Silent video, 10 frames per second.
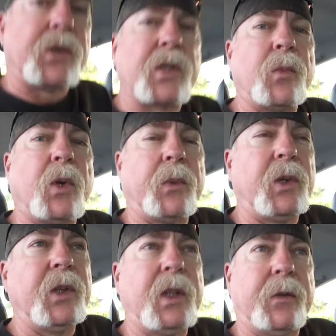somewhat
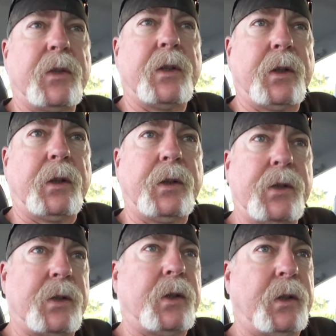relieved that at
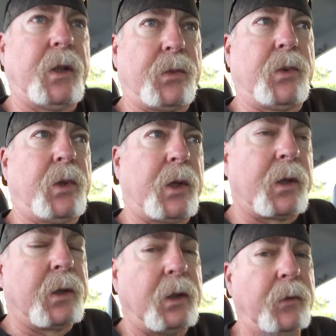least it does work,
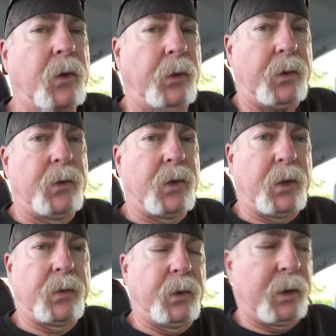even though it's
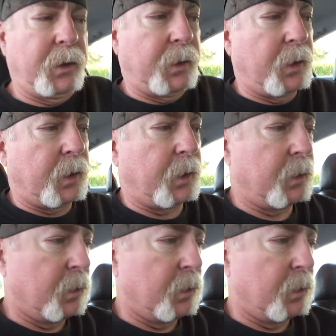just working on high.